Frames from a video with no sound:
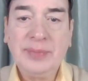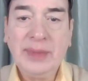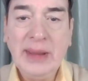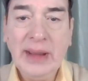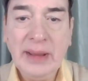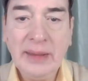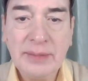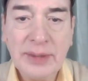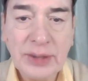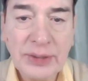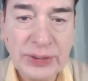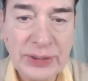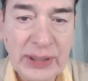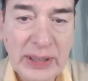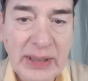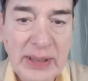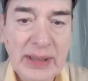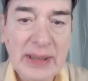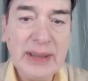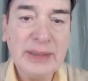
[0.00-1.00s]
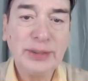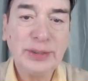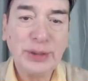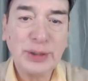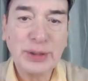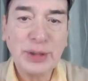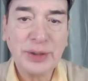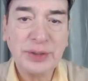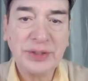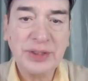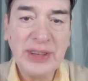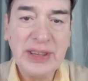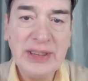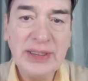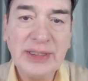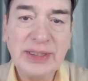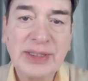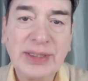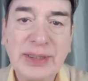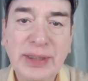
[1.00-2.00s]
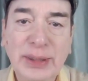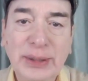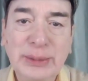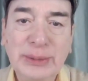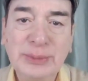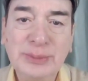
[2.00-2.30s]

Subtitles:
Have you seen these sort of scenes?